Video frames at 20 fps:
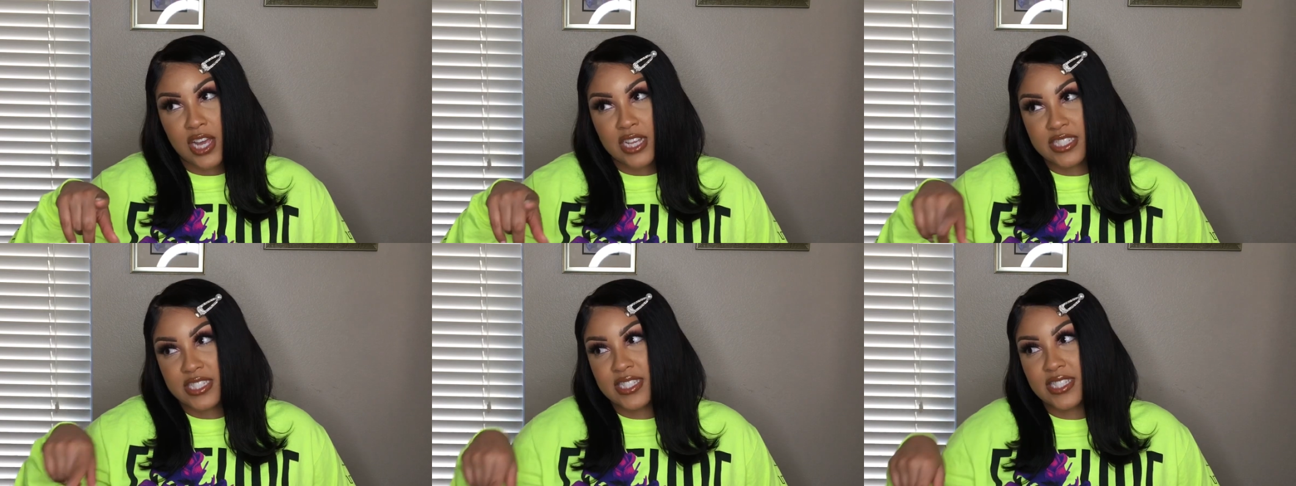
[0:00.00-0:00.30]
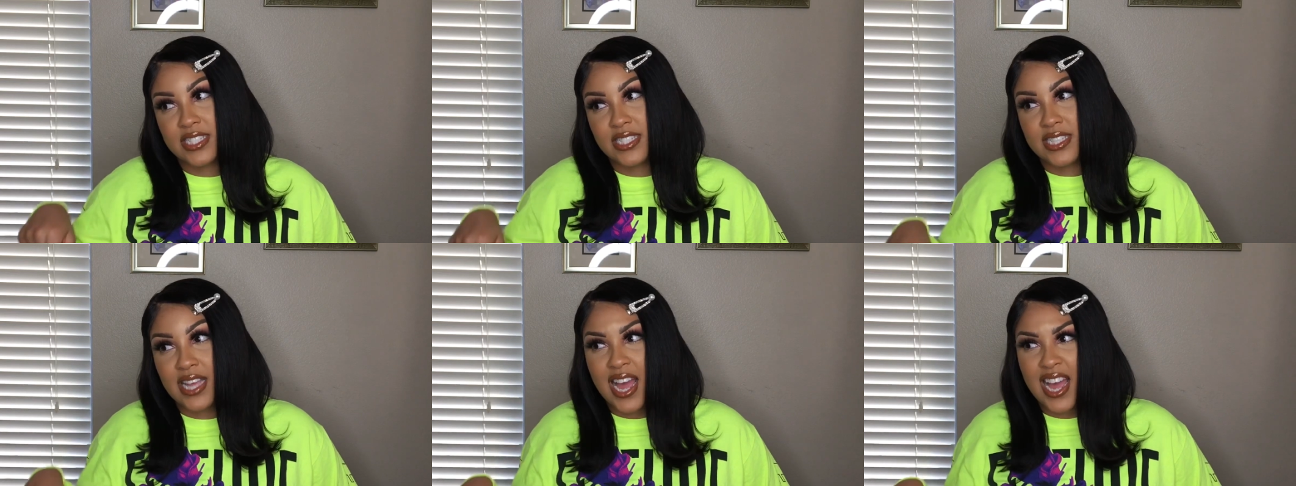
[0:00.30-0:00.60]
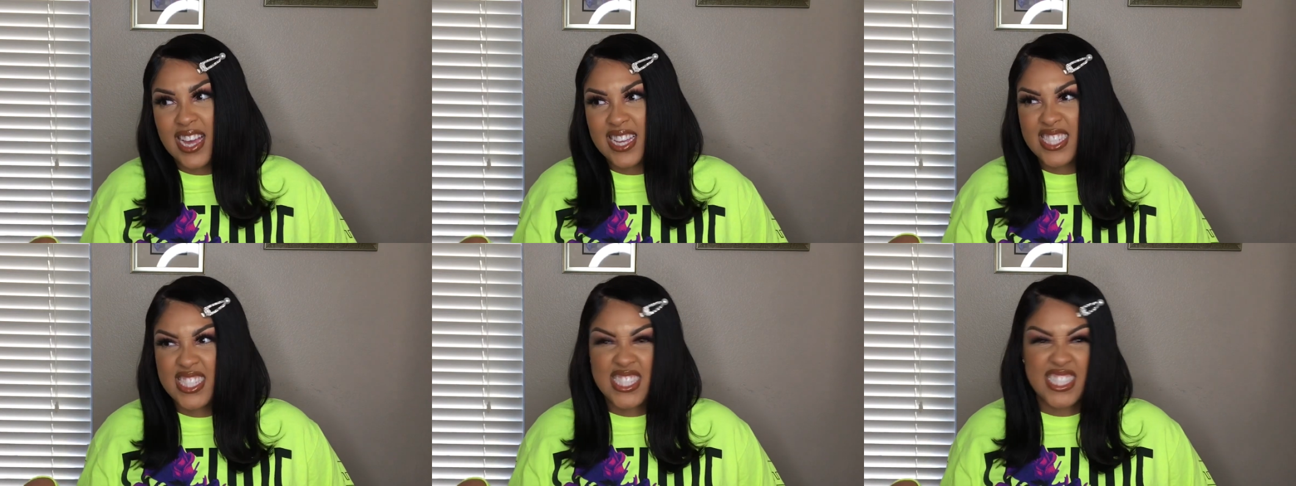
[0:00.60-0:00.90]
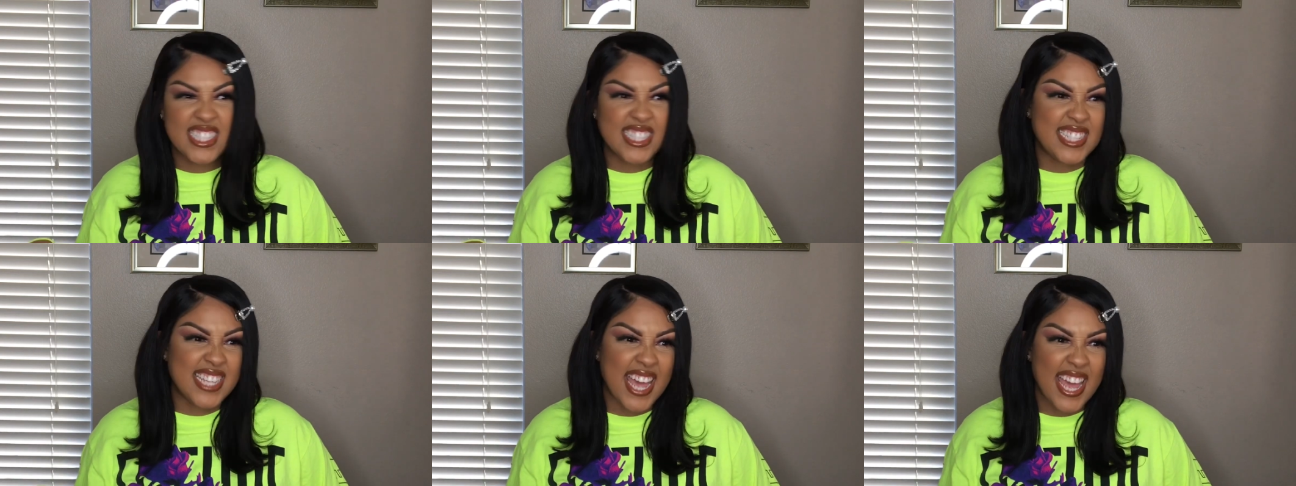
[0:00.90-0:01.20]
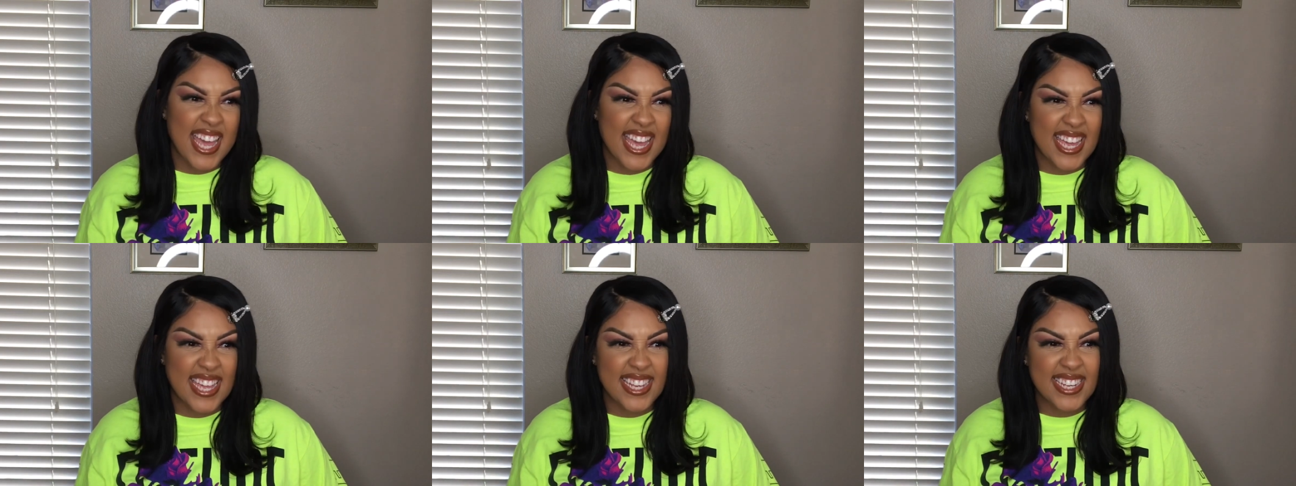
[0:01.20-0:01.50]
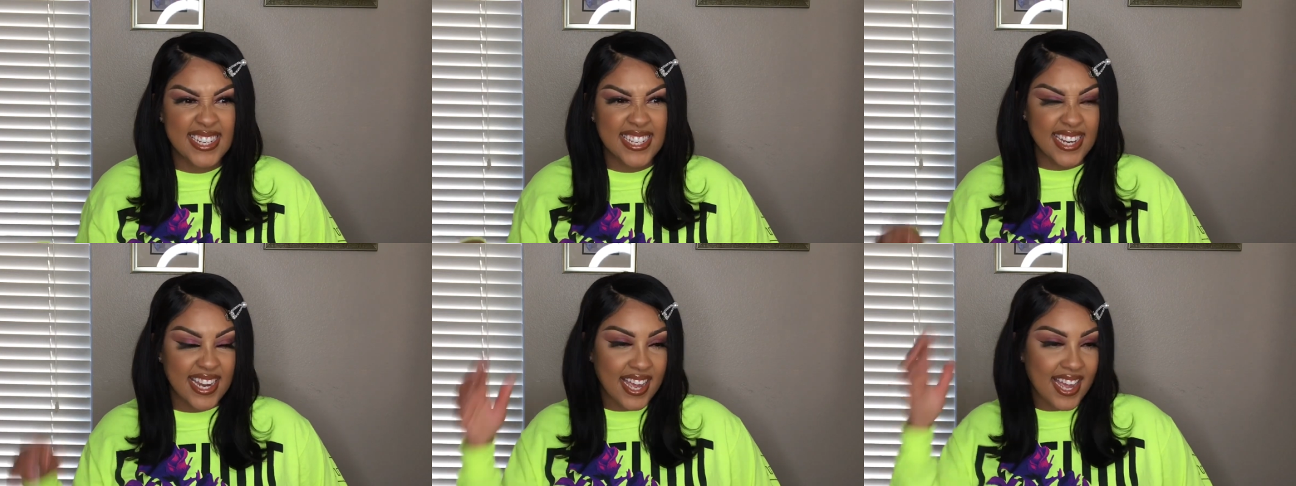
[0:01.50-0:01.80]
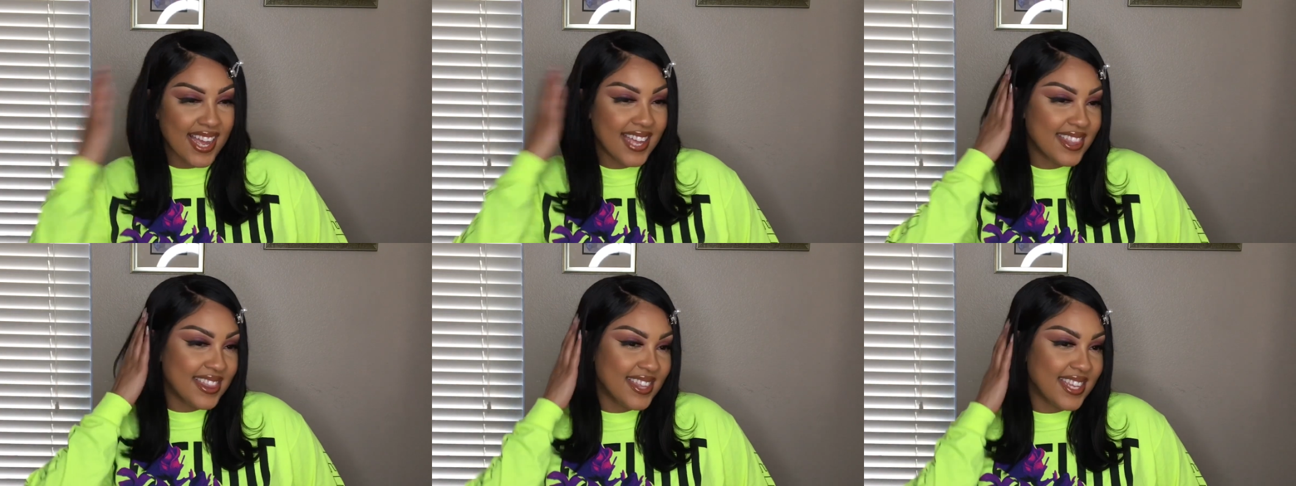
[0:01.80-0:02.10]
a size 10,
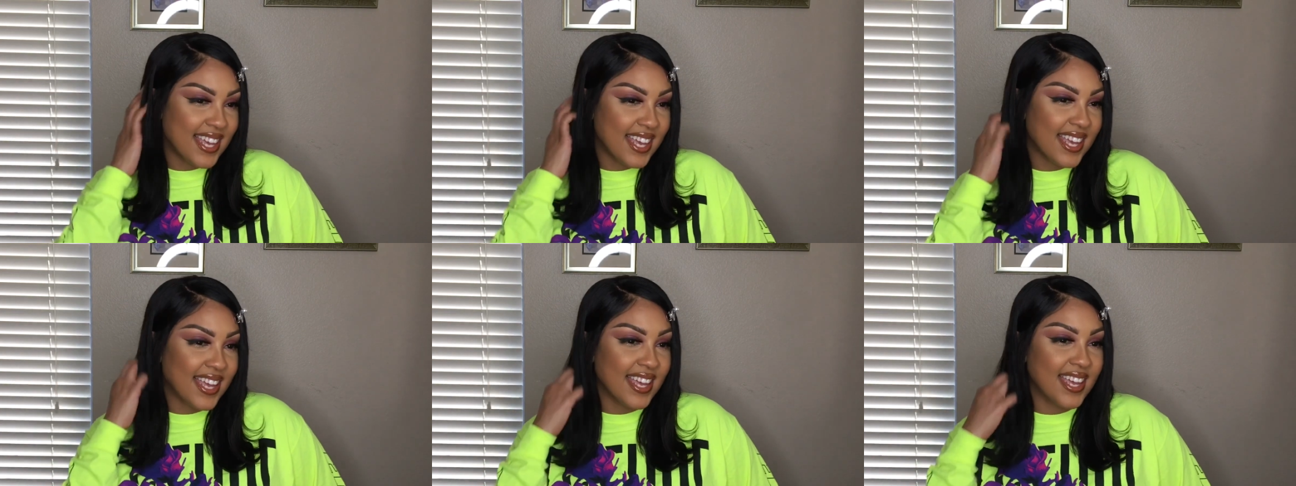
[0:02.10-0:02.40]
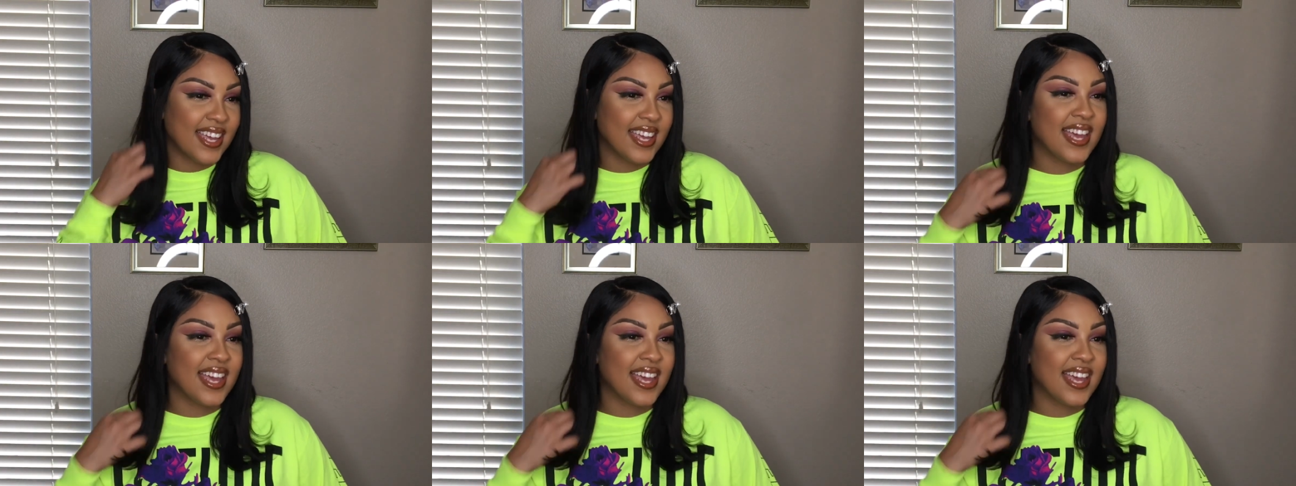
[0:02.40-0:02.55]
I think.